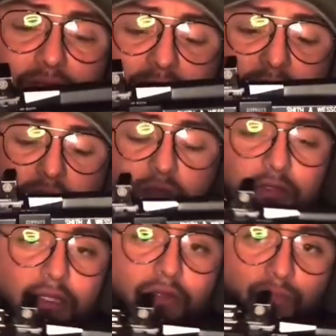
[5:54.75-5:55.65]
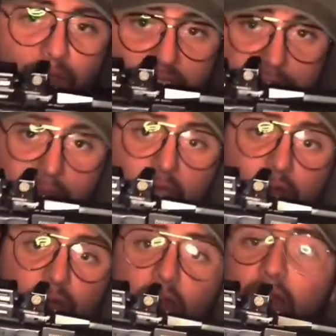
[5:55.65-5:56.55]
it's called in
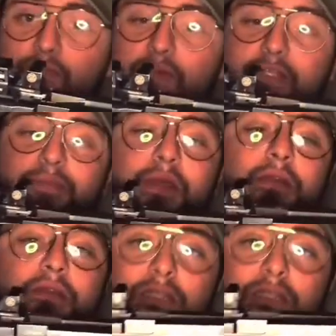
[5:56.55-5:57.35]
waistband or out of waistband,